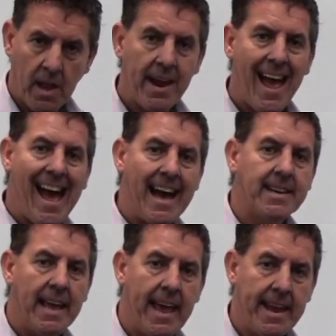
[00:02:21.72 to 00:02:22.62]
I
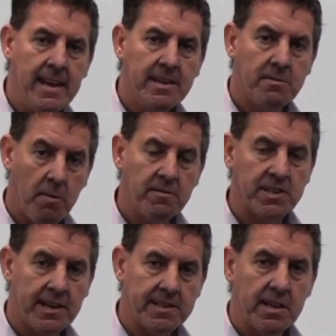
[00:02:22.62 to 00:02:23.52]
add A to both
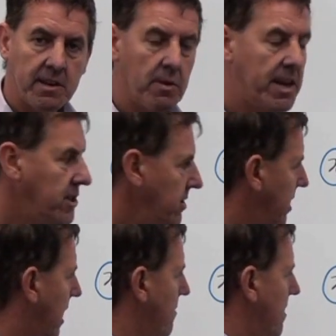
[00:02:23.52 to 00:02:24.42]
sides of the equation to
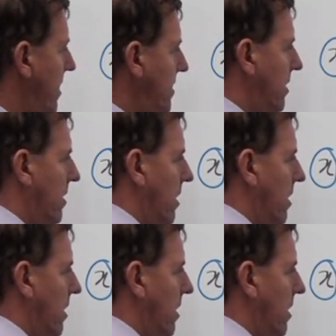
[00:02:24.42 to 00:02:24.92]
get rid of it.